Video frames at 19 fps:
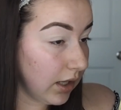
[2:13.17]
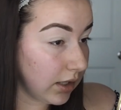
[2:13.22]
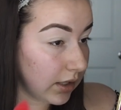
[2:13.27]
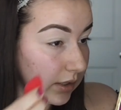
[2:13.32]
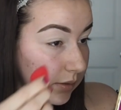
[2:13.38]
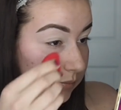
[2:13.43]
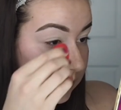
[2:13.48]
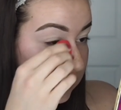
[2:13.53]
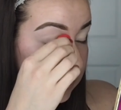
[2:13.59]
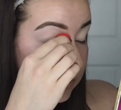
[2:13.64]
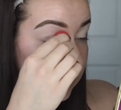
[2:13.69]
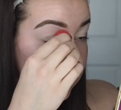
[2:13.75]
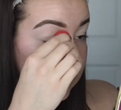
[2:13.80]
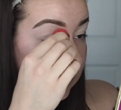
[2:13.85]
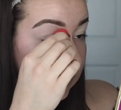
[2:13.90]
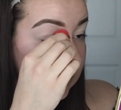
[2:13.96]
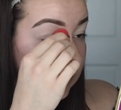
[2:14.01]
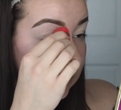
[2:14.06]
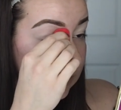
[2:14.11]
in
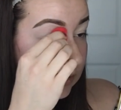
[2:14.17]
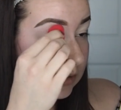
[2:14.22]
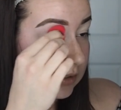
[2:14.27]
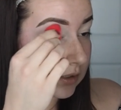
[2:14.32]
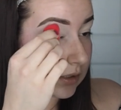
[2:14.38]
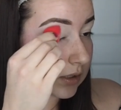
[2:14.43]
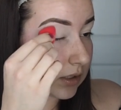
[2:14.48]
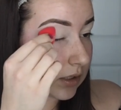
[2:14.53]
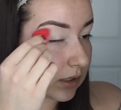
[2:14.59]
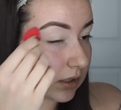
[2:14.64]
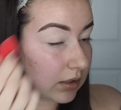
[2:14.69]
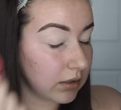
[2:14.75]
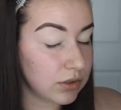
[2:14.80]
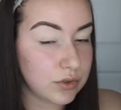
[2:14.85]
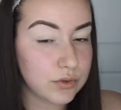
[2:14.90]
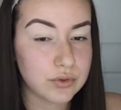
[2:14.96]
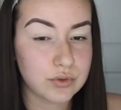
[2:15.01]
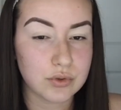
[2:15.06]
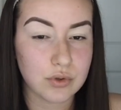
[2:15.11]
between
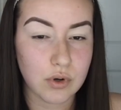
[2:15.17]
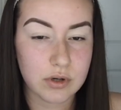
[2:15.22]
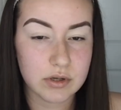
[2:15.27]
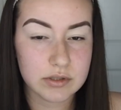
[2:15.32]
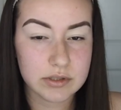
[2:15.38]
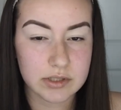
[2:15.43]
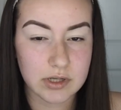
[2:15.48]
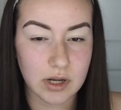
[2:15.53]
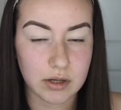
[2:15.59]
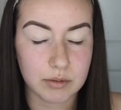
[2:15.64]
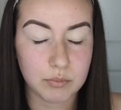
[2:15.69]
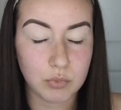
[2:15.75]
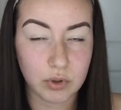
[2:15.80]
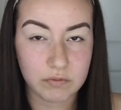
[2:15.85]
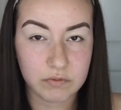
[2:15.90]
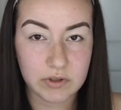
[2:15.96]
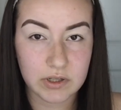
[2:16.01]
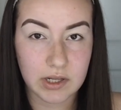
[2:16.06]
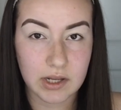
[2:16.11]
two stores,
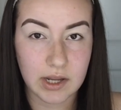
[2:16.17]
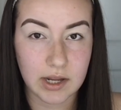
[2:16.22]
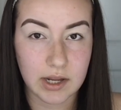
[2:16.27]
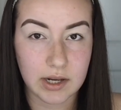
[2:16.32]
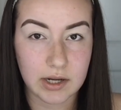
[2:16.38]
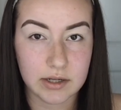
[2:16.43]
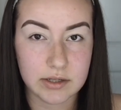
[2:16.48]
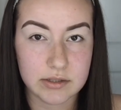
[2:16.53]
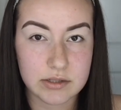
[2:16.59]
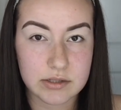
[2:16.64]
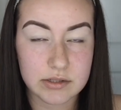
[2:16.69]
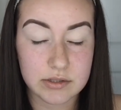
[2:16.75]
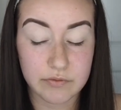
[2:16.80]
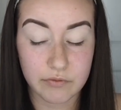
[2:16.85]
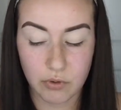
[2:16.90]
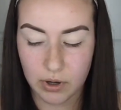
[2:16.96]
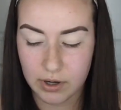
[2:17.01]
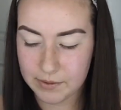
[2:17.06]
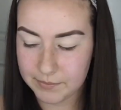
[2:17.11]
Morphe and
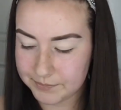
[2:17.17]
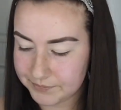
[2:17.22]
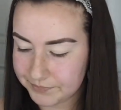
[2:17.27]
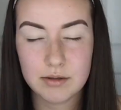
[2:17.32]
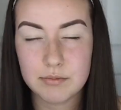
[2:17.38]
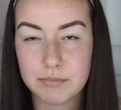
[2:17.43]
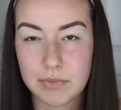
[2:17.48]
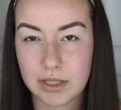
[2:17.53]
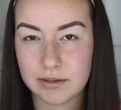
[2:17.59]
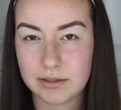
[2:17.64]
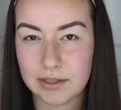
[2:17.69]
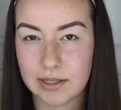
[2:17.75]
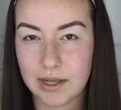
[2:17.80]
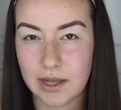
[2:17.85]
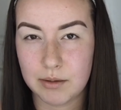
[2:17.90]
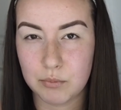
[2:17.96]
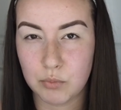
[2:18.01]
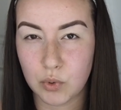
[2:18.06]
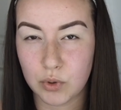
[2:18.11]
Sephora. Mainly
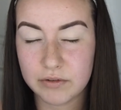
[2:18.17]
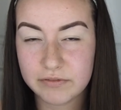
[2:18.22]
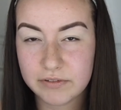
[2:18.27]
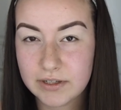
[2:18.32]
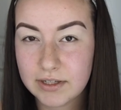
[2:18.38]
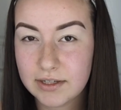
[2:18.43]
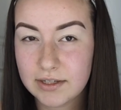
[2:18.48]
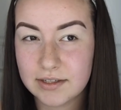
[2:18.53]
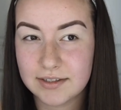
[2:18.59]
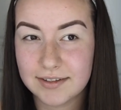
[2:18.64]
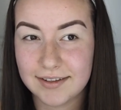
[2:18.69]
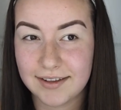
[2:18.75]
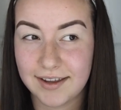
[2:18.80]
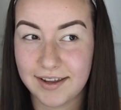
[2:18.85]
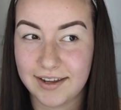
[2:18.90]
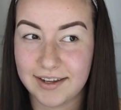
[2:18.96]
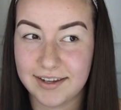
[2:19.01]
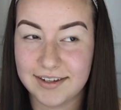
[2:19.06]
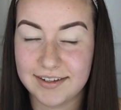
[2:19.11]
at Morphe.
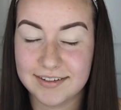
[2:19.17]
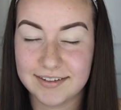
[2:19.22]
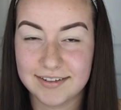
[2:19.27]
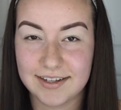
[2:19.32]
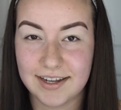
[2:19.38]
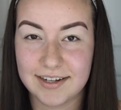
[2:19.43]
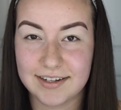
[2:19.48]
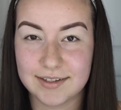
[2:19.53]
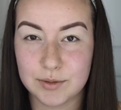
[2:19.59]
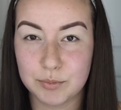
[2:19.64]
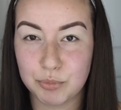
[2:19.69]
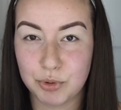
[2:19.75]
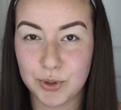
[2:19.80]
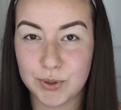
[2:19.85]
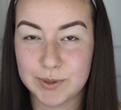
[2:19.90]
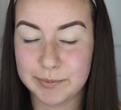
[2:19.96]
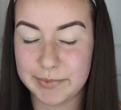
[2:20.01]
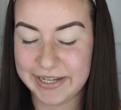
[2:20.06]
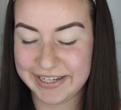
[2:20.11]
I kind of
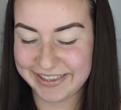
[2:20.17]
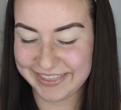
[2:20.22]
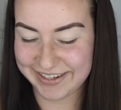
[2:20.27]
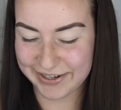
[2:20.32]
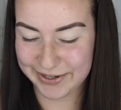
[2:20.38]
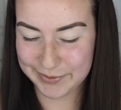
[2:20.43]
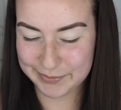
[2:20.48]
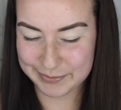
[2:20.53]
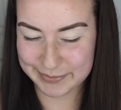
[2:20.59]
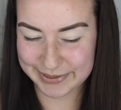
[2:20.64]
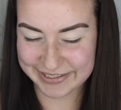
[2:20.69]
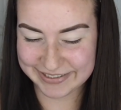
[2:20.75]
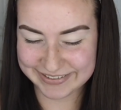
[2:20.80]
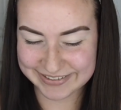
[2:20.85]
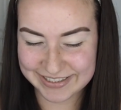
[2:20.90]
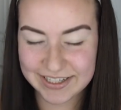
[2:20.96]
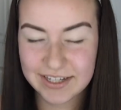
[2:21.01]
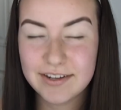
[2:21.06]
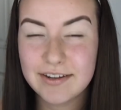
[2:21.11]
broke the bank there, but
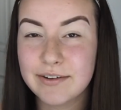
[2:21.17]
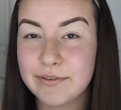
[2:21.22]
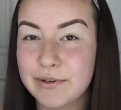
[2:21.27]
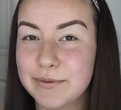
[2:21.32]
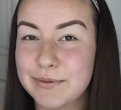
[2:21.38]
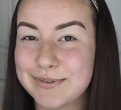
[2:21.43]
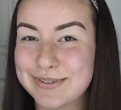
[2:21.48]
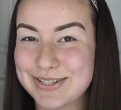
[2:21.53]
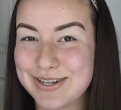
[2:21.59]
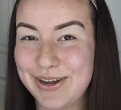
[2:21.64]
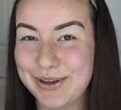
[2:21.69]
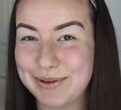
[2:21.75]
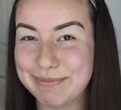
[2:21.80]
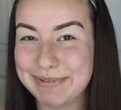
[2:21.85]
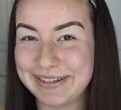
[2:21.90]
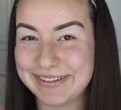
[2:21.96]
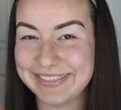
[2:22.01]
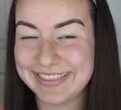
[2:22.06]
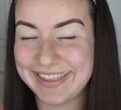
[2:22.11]
we won't talk
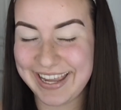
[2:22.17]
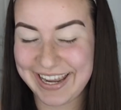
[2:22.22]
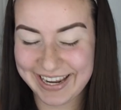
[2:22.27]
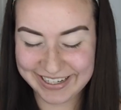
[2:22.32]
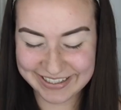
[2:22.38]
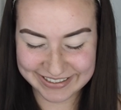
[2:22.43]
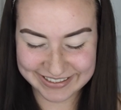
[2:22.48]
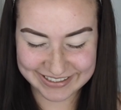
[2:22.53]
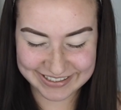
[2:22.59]
about that.